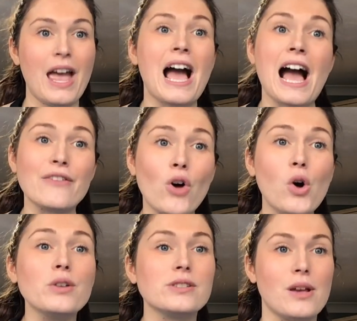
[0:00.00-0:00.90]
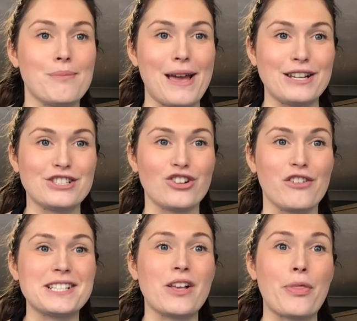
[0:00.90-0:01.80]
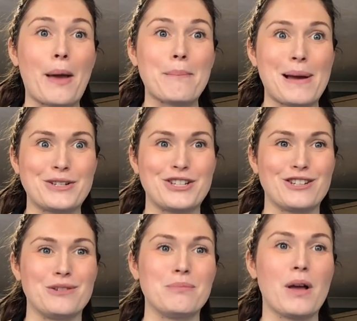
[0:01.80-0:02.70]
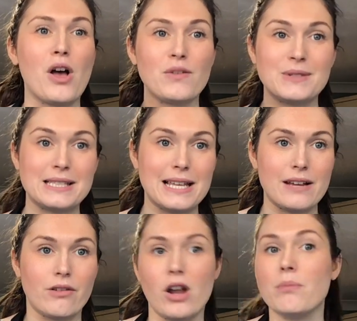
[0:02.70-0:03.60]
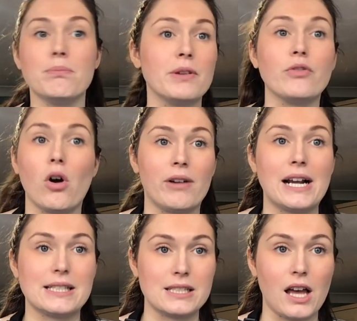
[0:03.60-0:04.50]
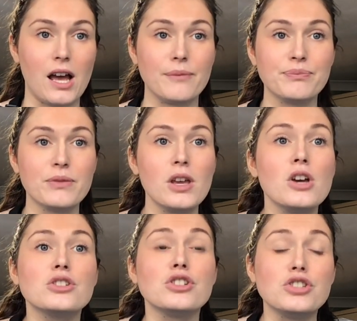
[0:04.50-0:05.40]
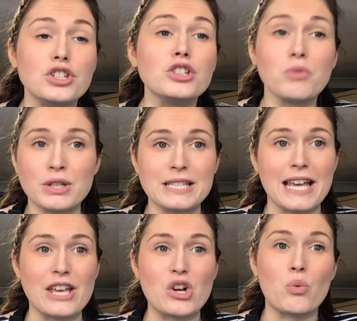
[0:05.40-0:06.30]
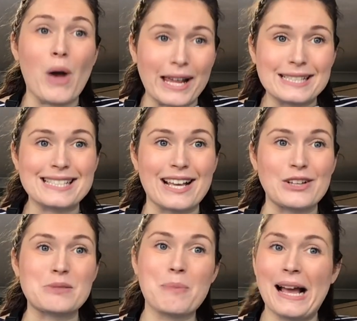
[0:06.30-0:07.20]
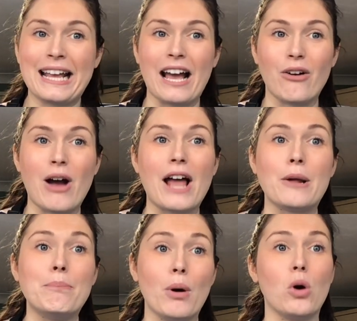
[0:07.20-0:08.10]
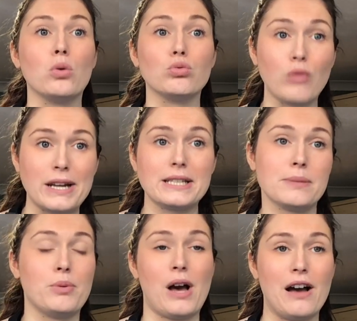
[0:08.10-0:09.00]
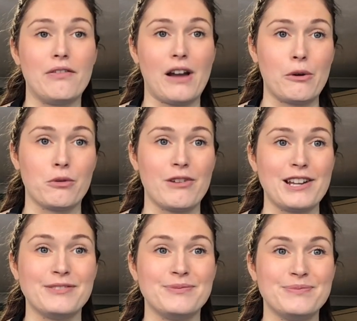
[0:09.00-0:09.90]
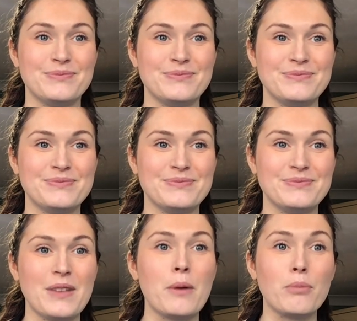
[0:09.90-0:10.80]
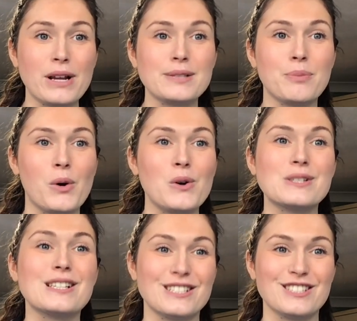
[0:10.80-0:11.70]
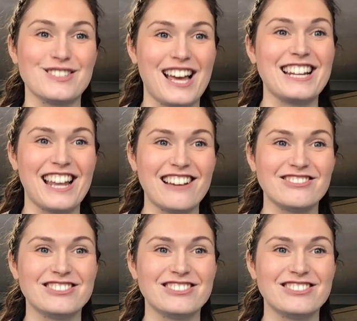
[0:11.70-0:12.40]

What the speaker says: I've also made sure it's on that magic number of 0 before I start. So do you want to get your weighing scales back out and a bowl ready to put our flour in? Press pause and do that now.